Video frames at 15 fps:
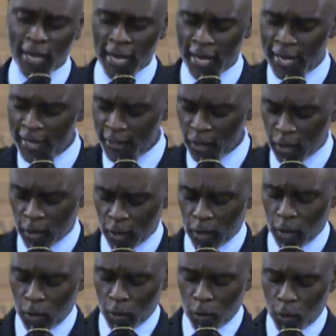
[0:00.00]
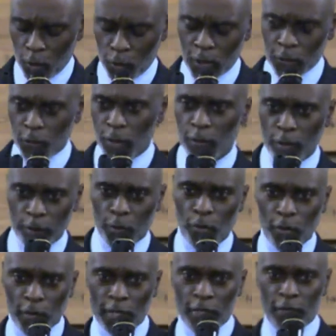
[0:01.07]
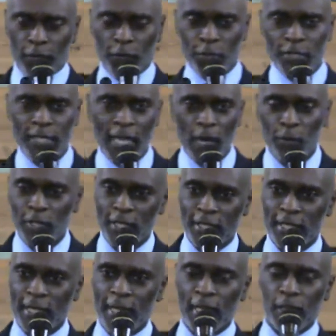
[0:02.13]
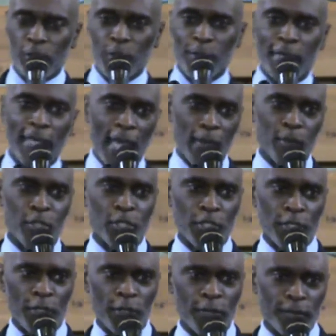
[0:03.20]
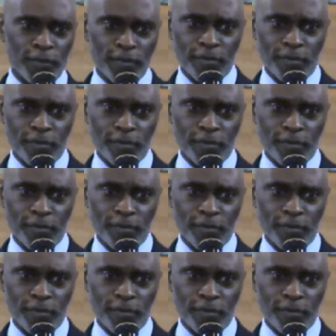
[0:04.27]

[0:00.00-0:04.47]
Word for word: And when we were born, the first time we sinned, we became a sinner.